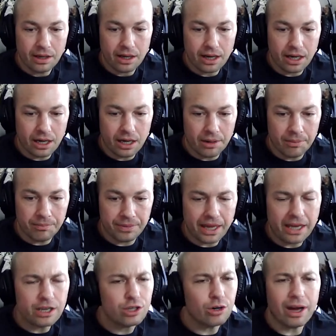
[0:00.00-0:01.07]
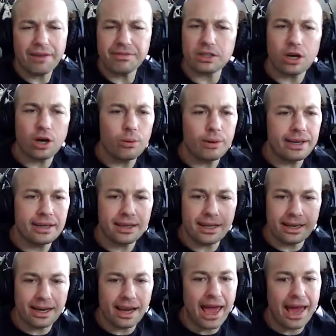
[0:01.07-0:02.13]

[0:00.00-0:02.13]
and you don't have to go in and